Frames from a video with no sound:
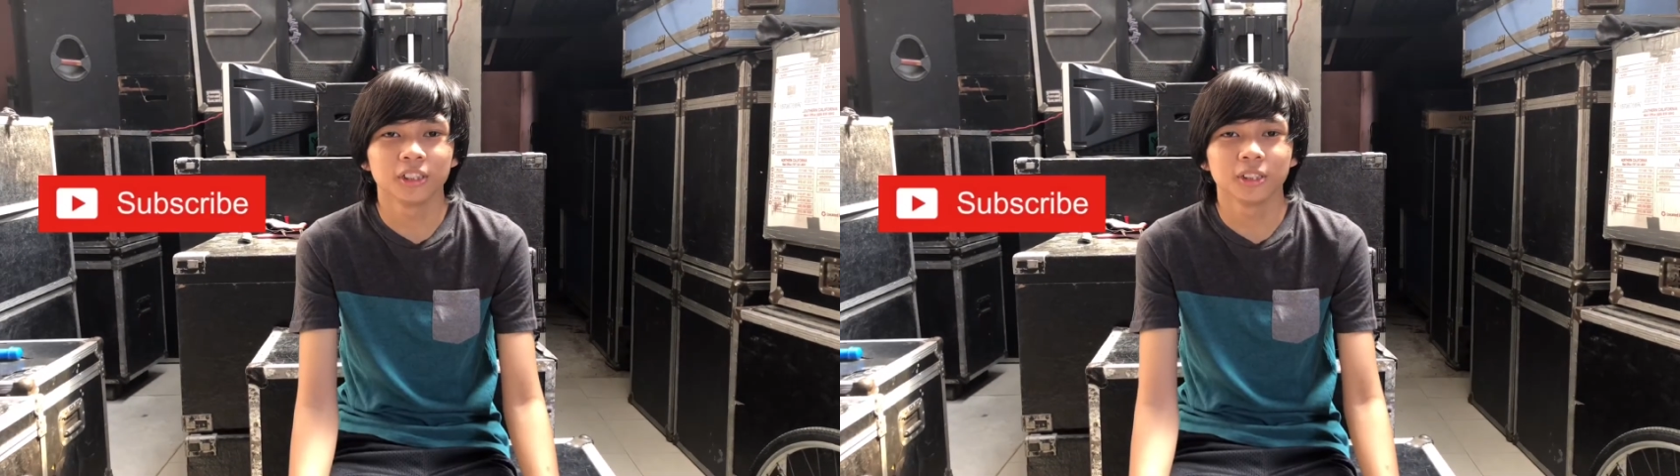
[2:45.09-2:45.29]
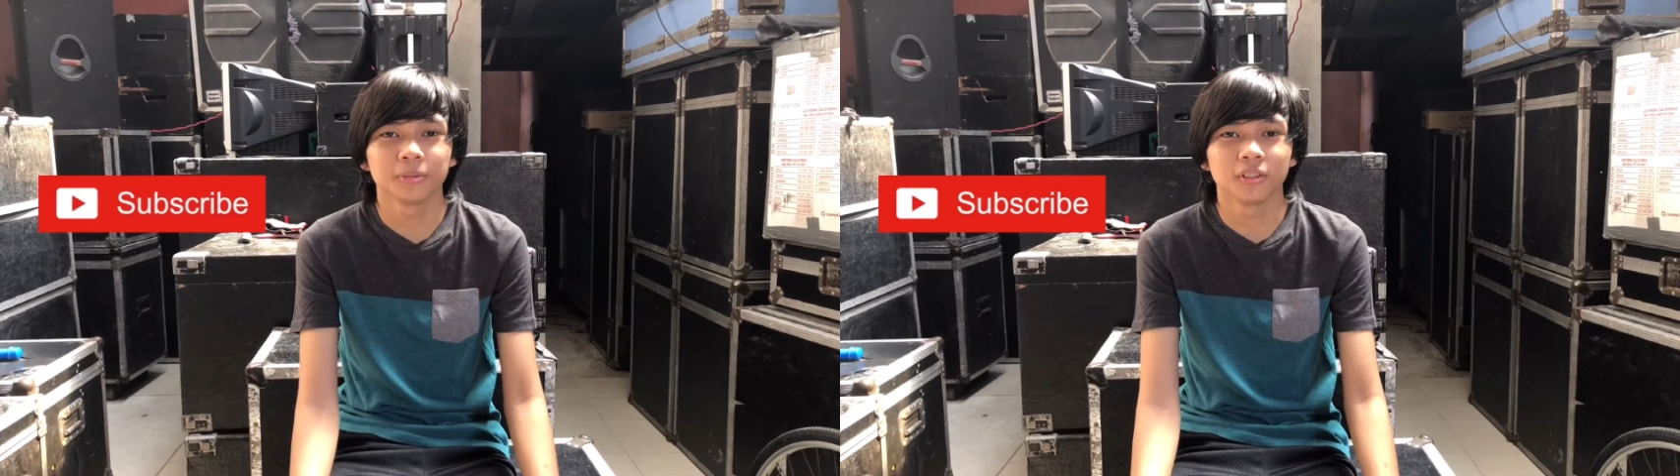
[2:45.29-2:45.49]

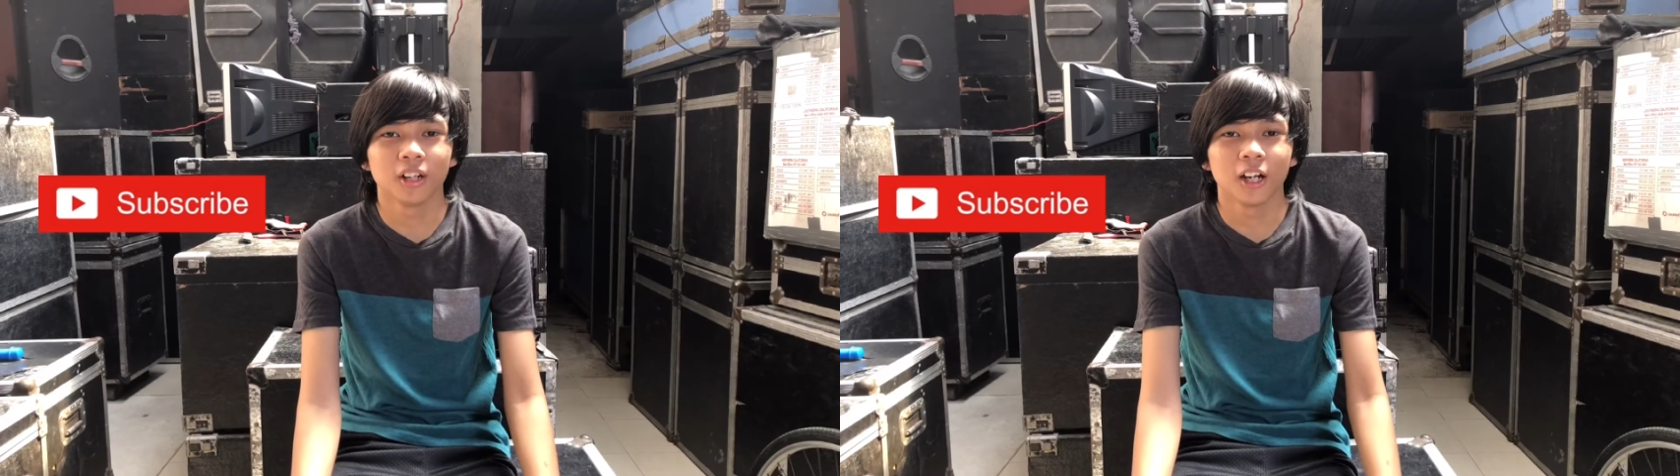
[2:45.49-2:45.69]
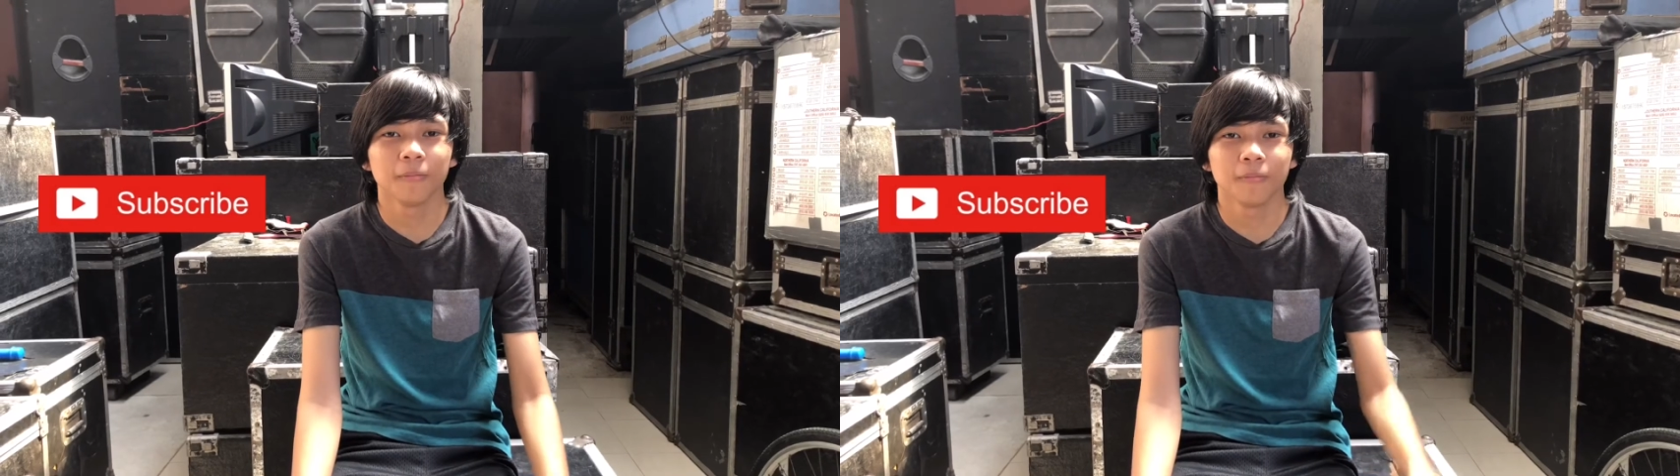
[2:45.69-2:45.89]

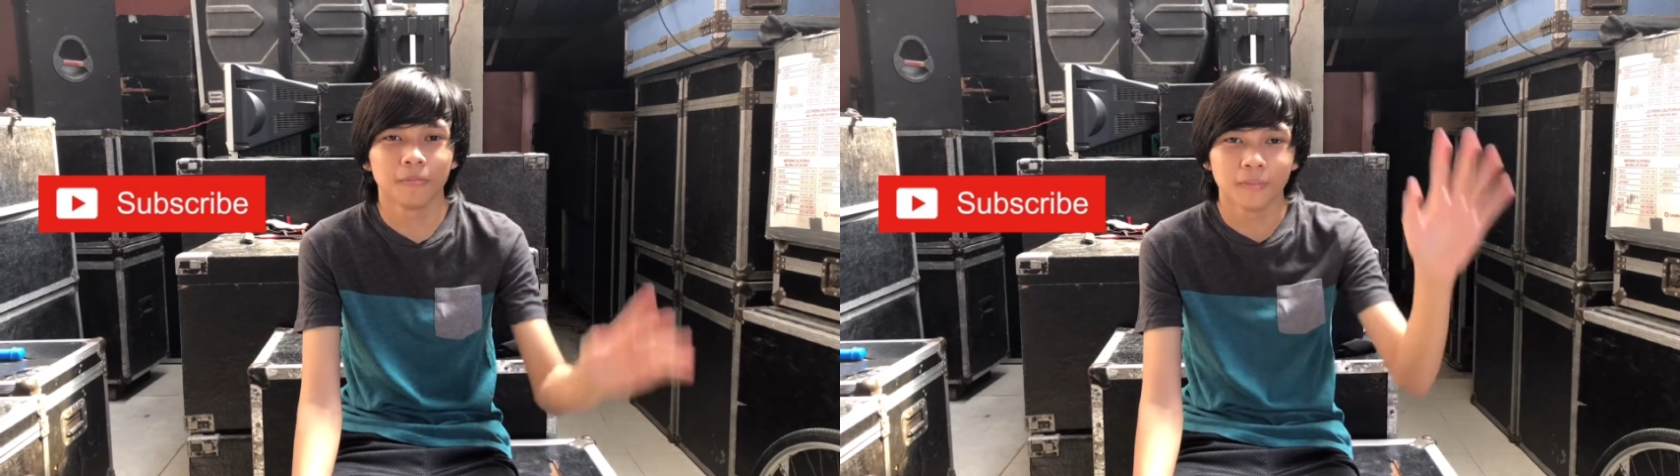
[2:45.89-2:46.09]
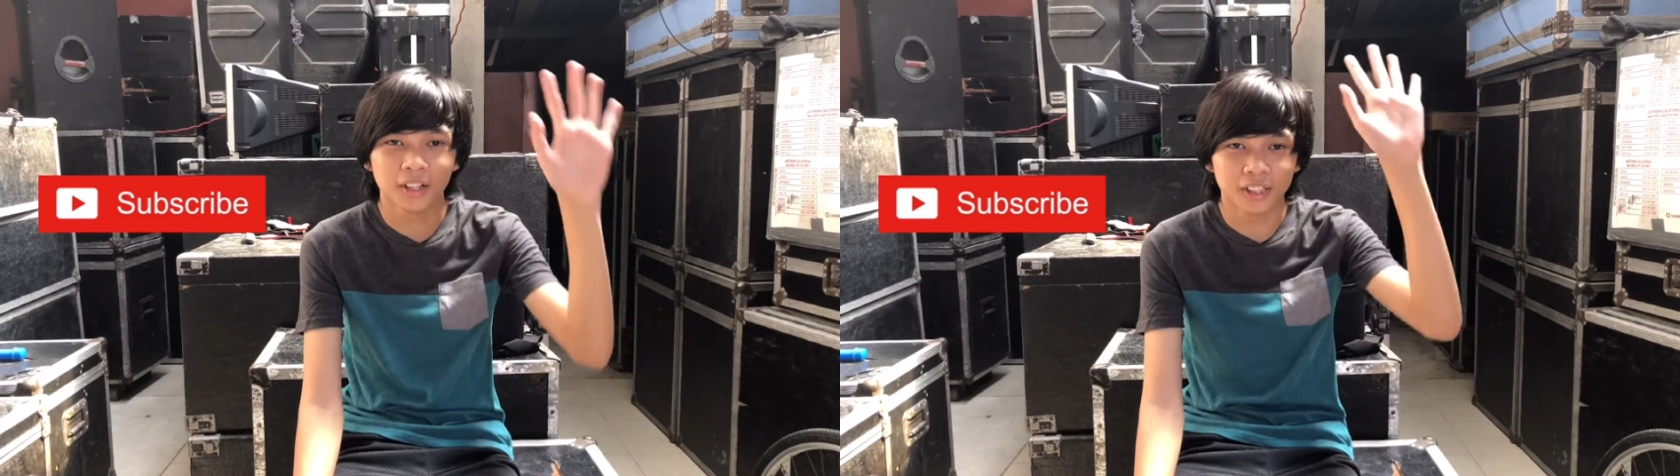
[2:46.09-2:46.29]
subscribe.
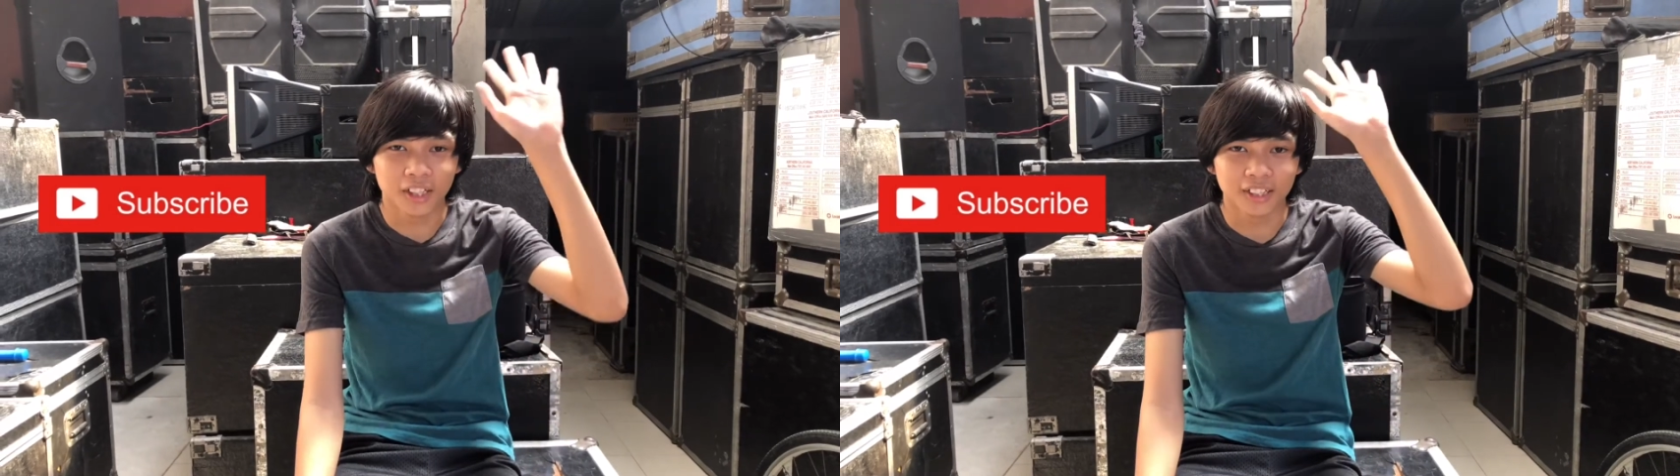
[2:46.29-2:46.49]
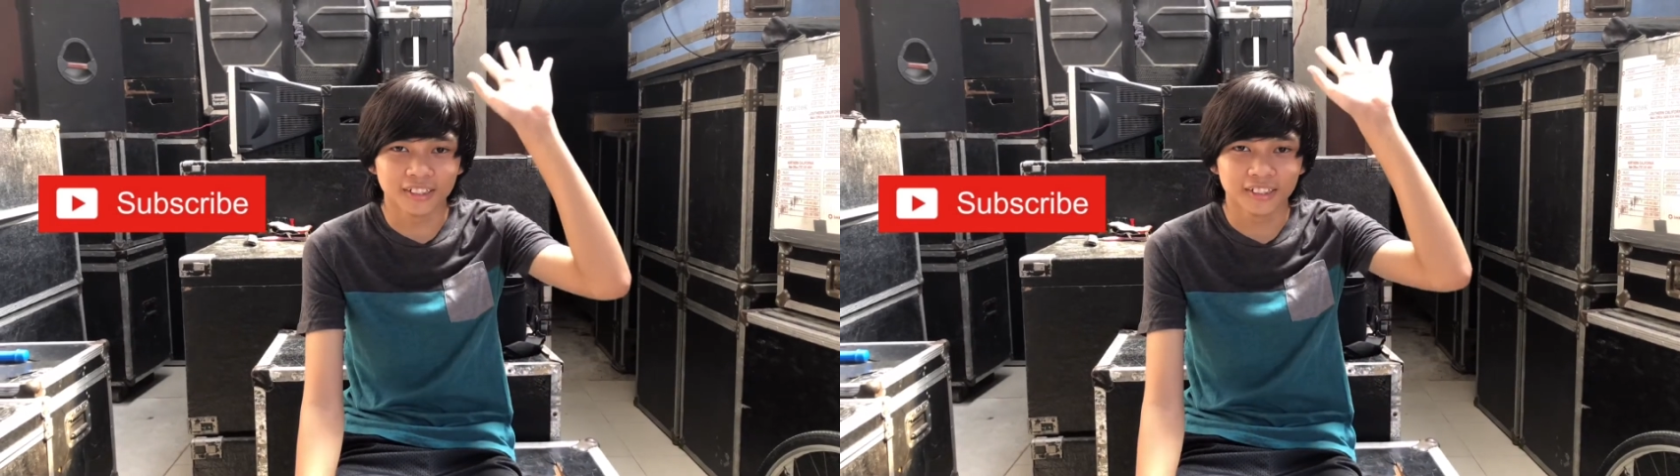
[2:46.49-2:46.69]
Bye
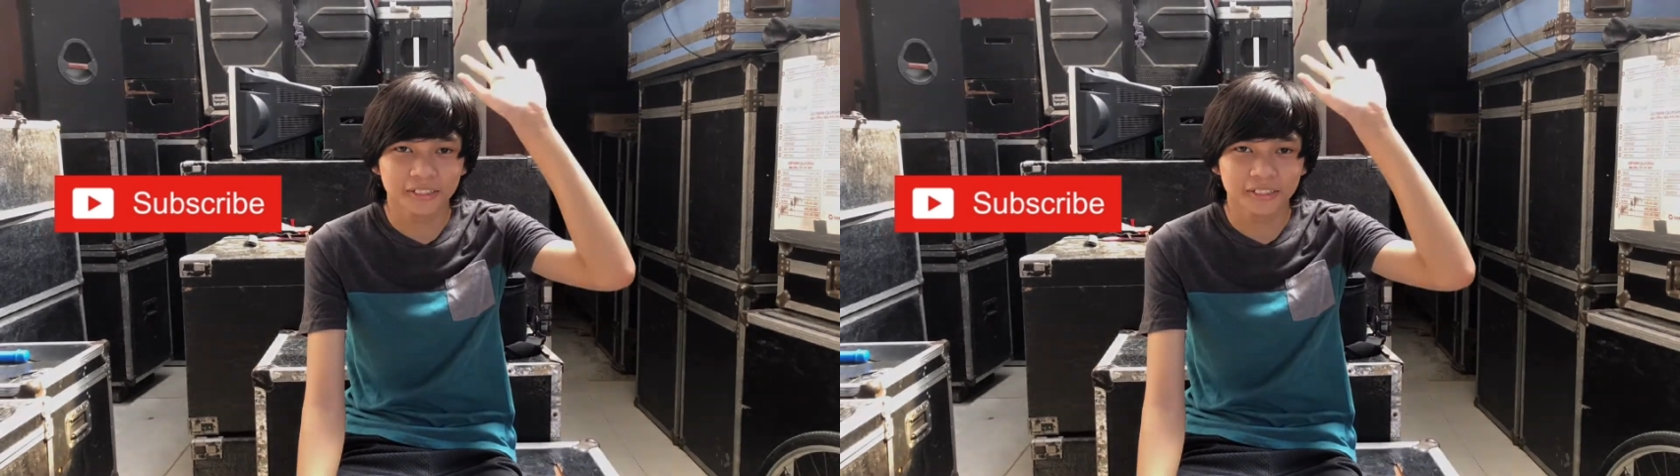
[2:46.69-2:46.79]
guys.